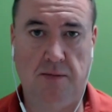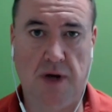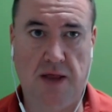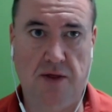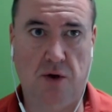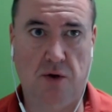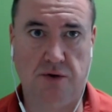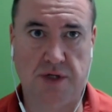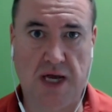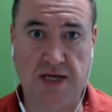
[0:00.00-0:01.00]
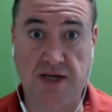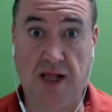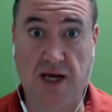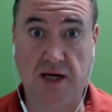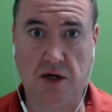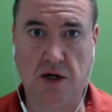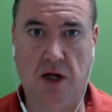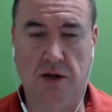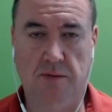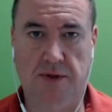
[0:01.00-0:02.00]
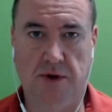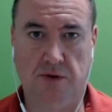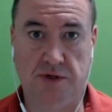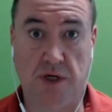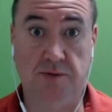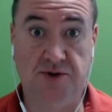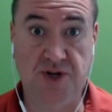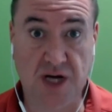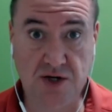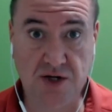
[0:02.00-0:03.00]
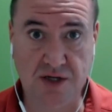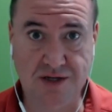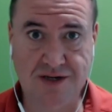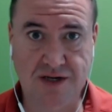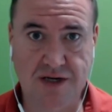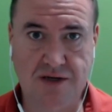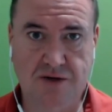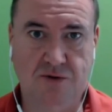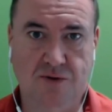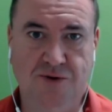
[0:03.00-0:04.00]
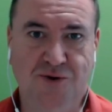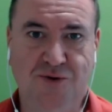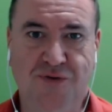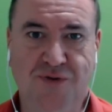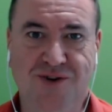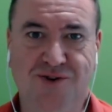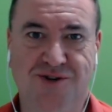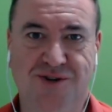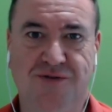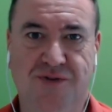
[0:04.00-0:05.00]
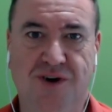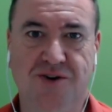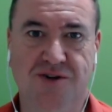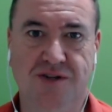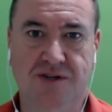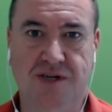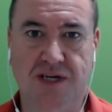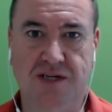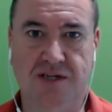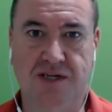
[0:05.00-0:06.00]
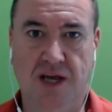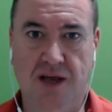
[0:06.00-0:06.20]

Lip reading: and those, as I like to call them, those objections to new features and functions is